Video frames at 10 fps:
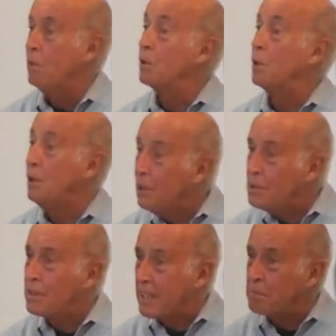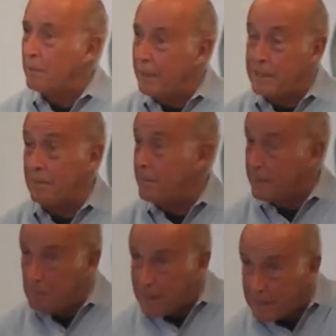But Jung's explanation, which
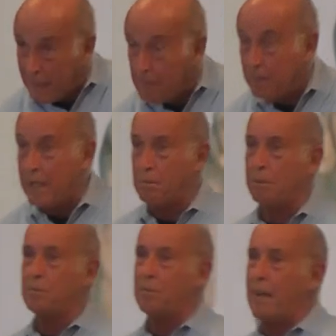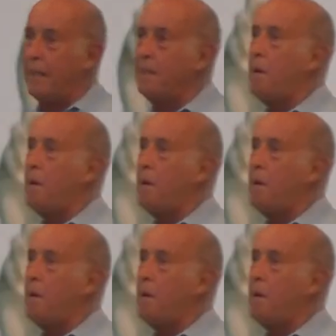is the best I've been able to find,